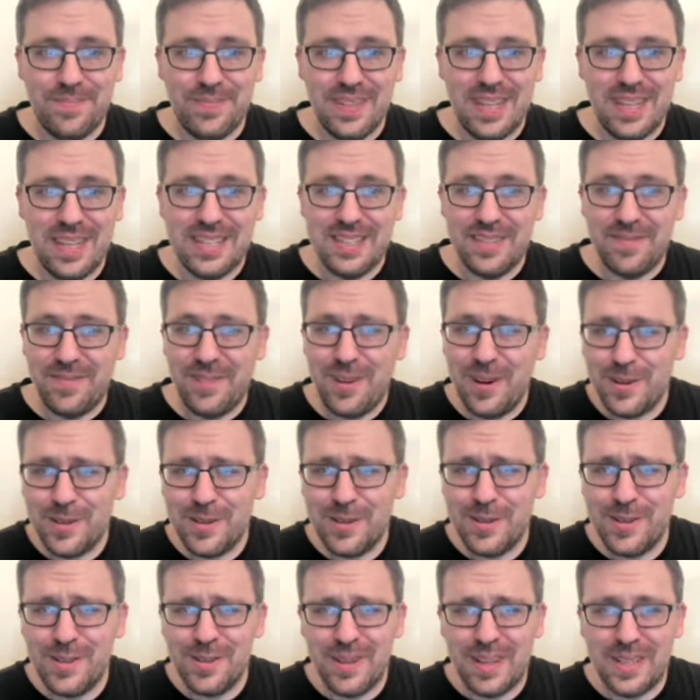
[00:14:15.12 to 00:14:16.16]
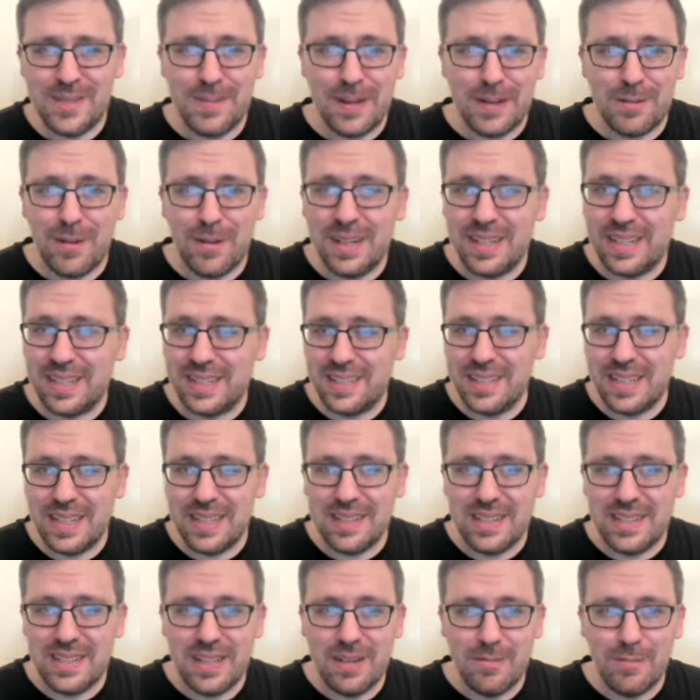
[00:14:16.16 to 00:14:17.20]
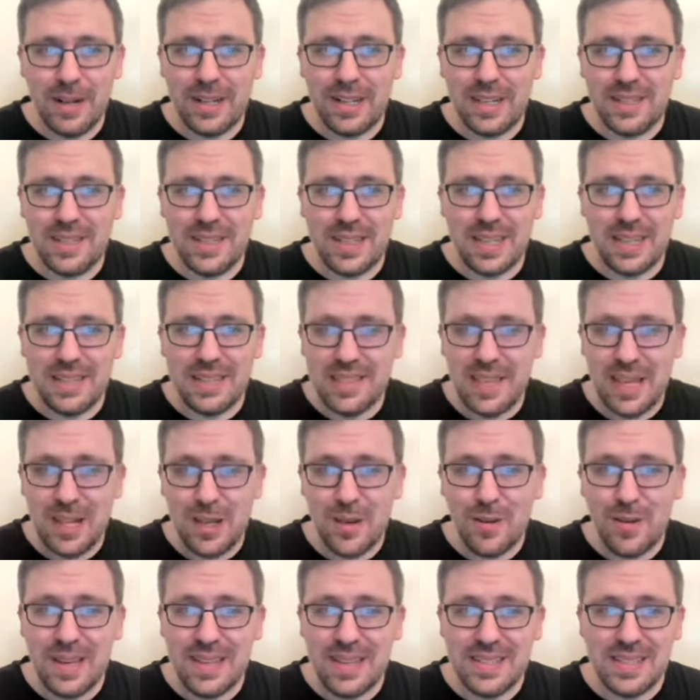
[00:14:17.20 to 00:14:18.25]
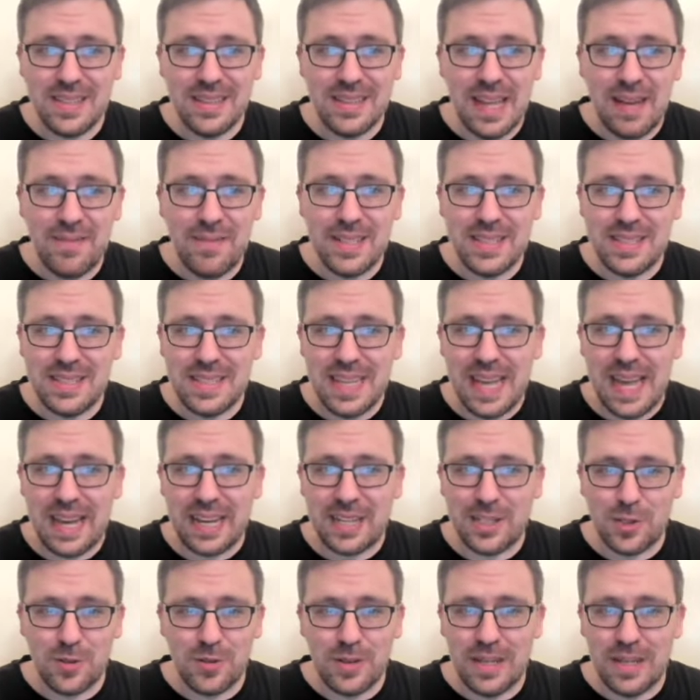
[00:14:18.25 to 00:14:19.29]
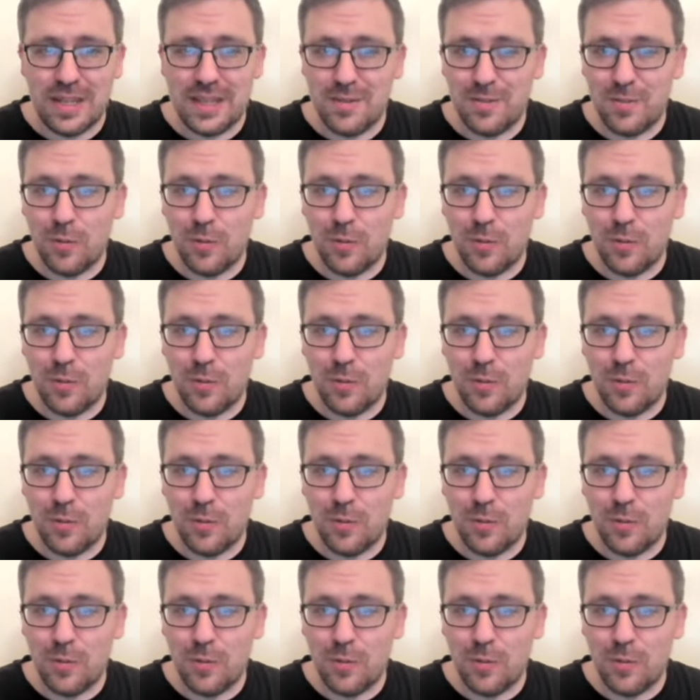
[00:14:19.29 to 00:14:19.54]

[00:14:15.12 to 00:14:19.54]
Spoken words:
Is it fair to expect Reddick to continue his 11 sack streak,